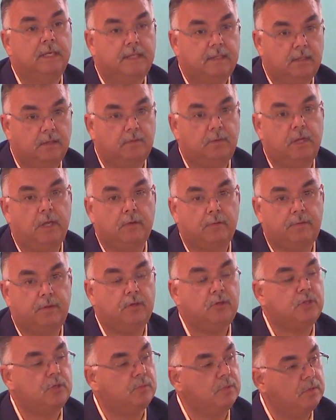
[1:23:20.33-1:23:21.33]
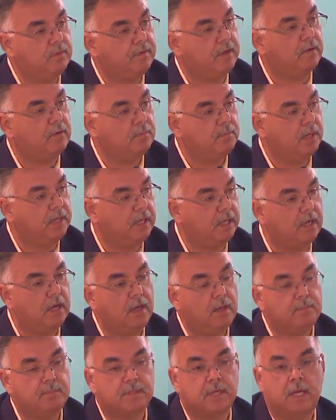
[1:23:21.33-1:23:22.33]
the near future when the federal money
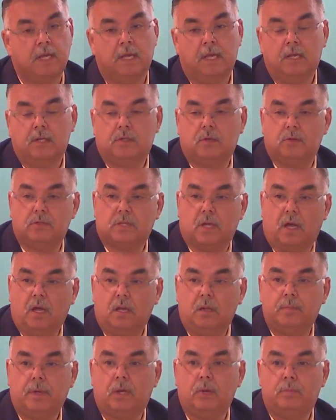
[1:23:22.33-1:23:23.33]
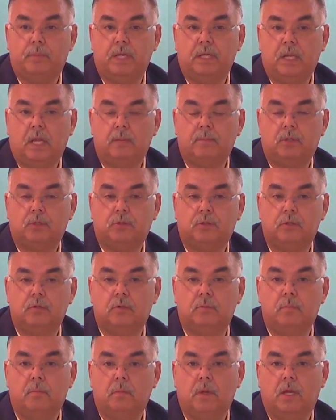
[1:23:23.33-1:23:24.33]
comes. So it's all about being able
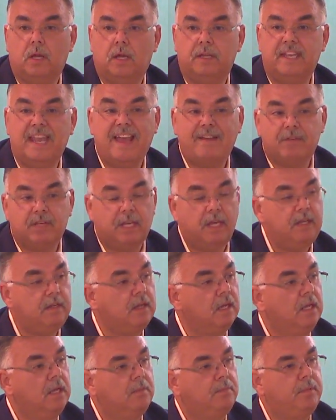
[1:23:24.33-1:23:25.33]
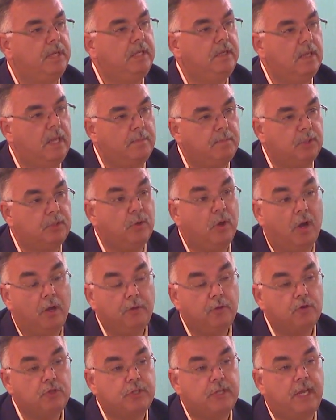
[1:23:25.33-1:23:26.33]
to navigate, being able to
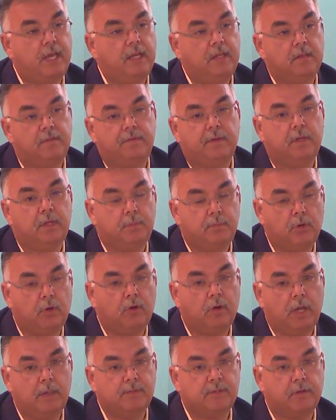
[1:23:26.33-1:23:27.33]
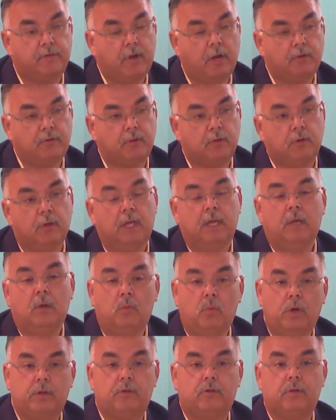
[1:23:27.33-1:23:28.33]
understand the funding programs that are out there,
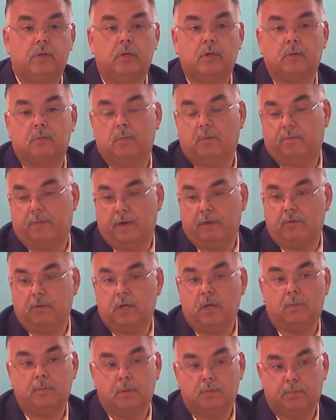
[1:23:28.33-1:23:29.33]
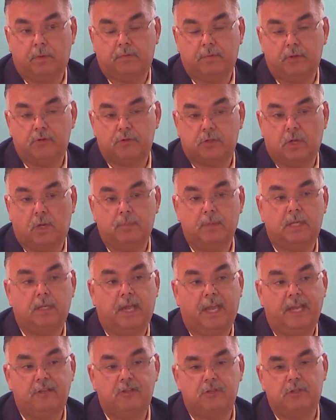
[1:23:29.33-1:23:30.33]
whether they're federal government, provincial government,
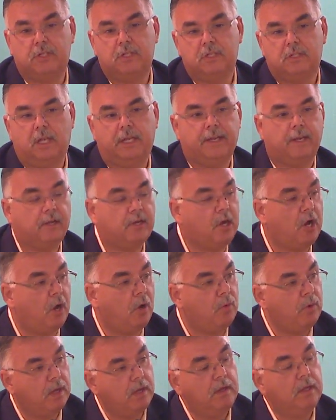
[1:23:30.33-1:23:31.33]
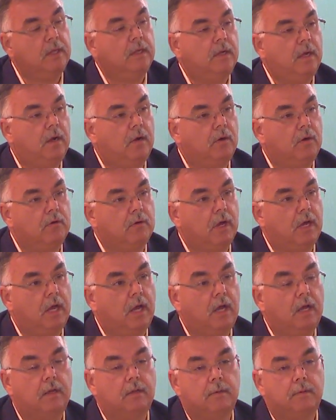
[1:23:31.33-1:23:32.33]
agencies like ACOA
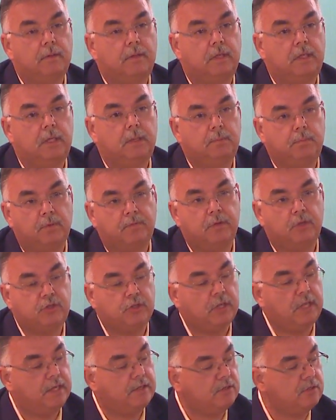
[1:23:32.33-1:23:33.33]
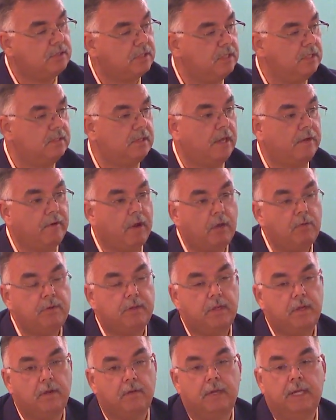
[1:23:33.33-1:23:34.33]
or the provincial agencies that are out
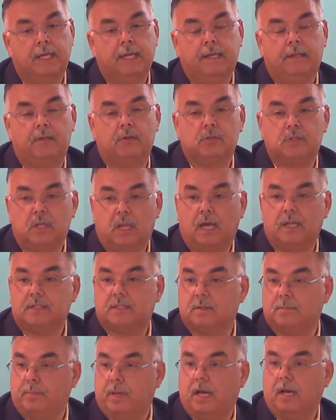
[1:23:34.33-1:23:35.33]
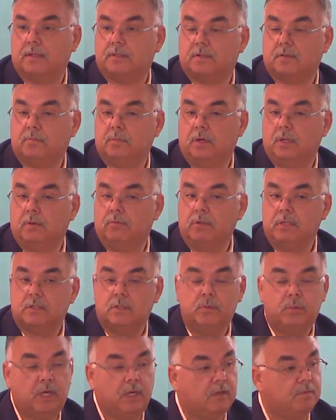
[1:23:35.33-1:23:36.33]
there. There's lots of pots of money.
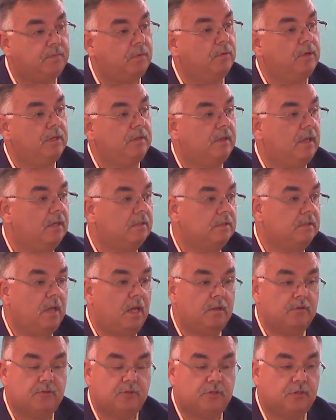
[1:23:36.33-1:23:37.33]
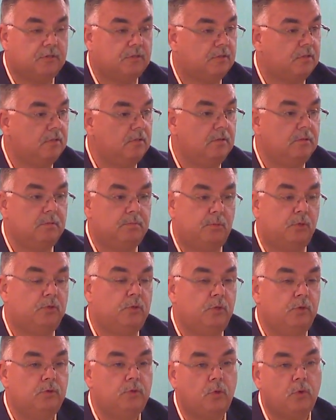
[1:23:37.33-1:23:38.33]
Recently we got $40,000 just to put
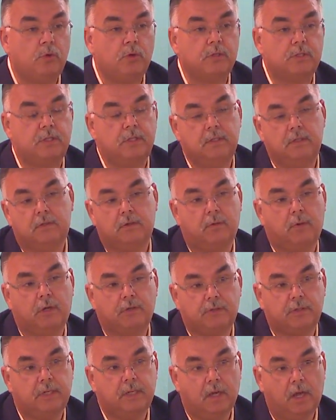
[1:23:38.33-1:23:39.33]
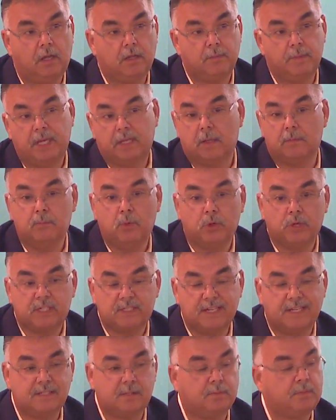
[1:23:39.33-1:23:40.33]
new doors into our city hall to make them more
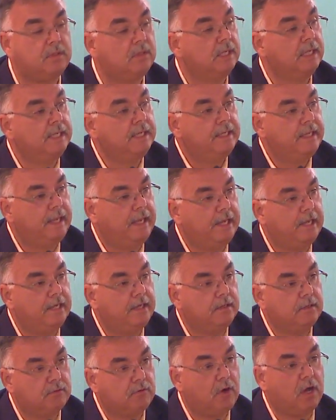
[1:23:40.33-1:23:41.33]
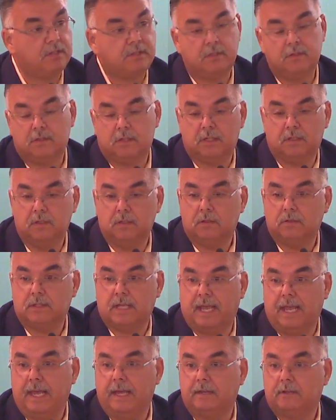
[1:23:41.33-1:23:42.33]
accessible and crossing signals
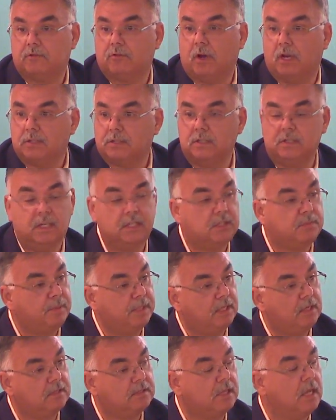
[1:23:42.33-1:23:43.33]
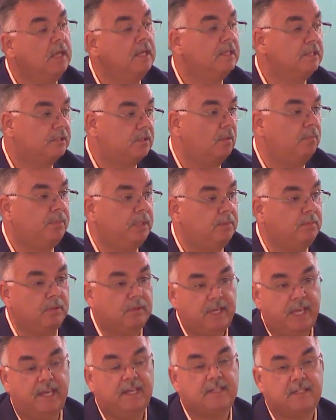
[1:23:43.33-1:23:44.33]
at crossing lights because some people
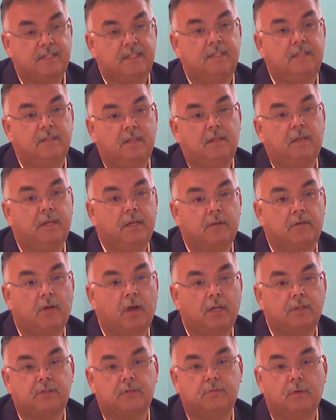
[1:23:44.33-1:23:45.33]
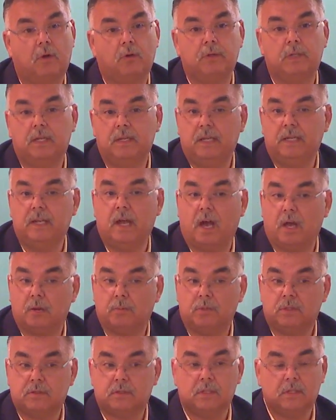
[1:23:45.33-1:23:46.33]
can't see the light across the road and they need
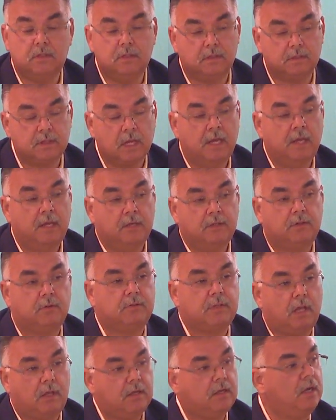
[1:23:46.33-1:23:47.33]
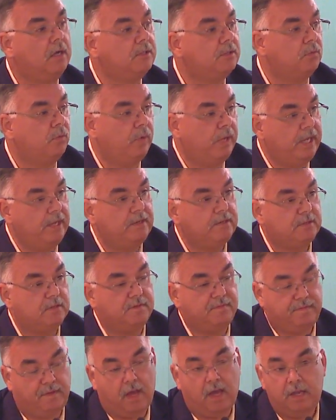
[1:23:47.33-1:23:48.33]
audible signals. So there's all kinds of ways to
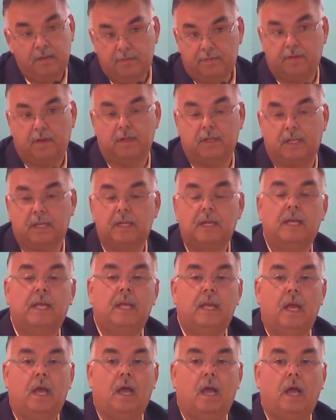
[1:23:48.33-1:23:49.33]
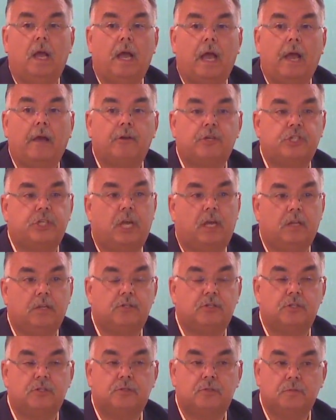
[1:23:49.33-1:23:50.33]
find funding. Our
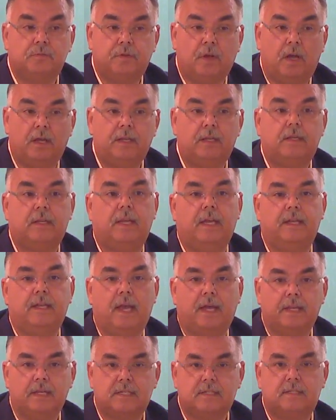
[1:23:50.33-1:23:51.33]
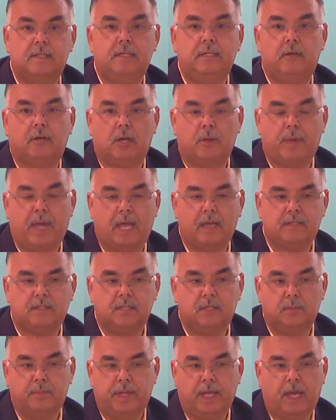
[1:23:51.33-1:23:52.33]
challenge is to find it and not exceed our capacity
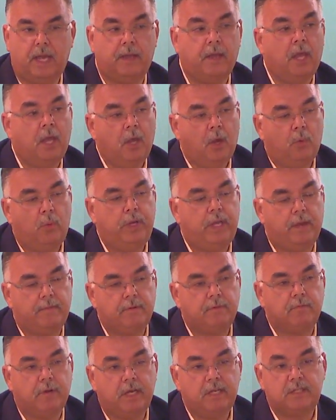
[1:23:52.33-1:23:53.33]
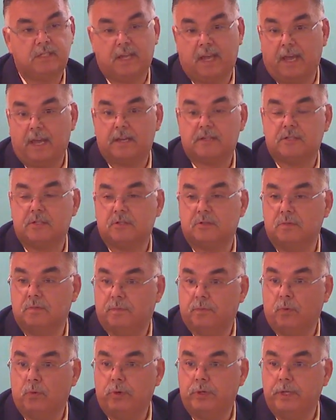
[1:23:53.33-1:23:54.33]
to pay. We haven't raised taxes in
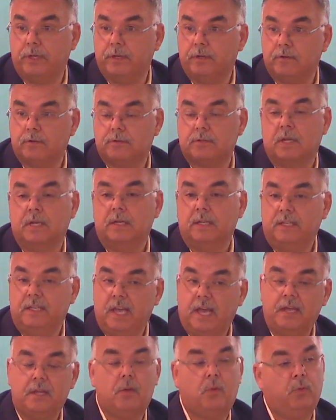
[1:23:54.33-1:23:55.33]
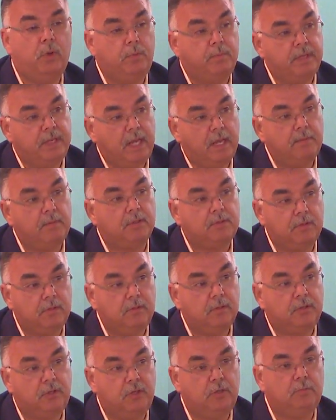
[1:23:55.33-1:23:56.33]
4 years yet. We've been able to
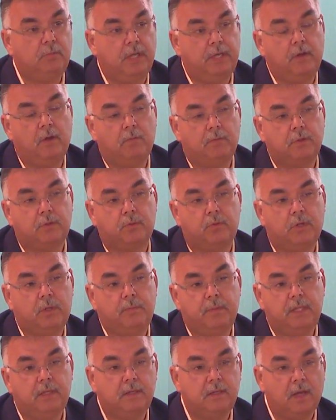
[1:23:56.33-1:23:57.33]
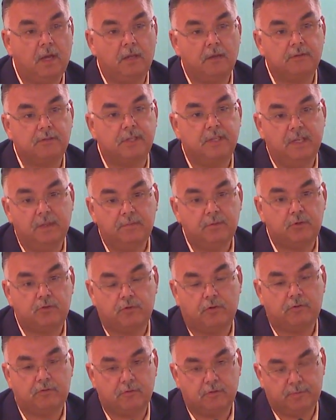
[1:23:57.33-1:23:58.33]
accumulate over $20 million in
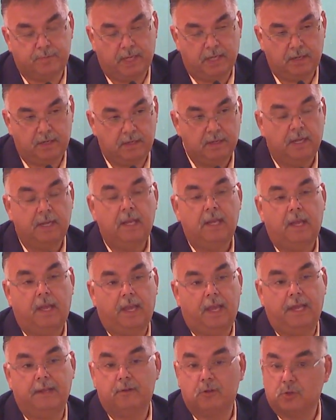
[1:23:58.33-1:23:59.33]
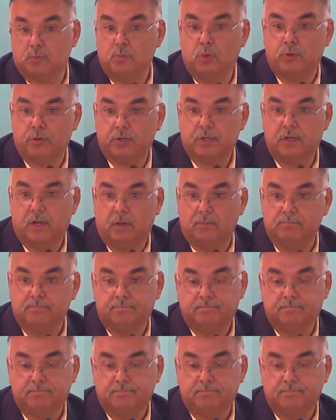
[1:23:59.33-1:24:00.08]
infrastructure spending, and there's more to come.